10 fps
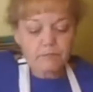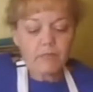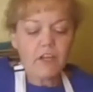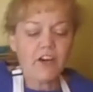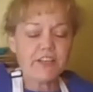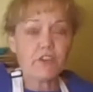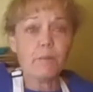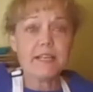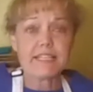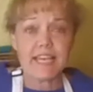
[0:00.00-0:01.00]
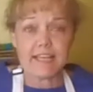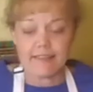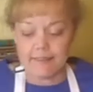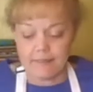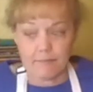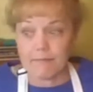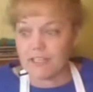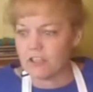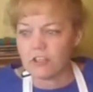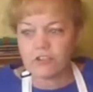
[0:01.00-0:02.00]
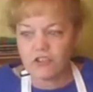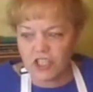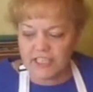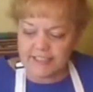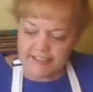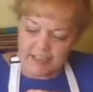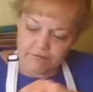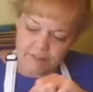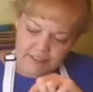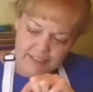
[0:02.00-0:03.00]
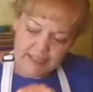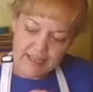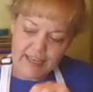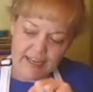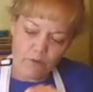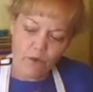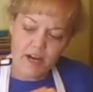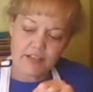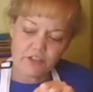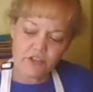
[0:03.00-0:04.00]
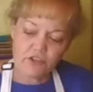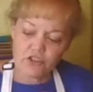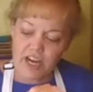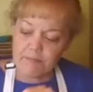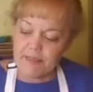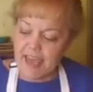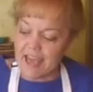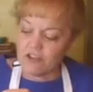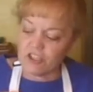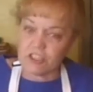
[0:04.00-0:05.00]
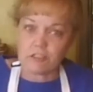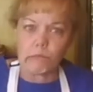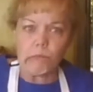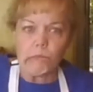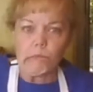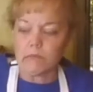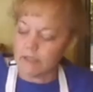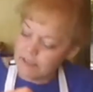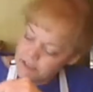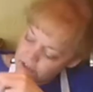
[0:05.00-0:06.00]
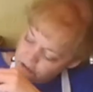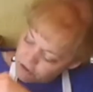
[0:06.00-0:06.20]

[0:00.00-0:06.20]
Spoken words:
Alright, so I'm going to take my chia stuff, and I want to scrape the edges so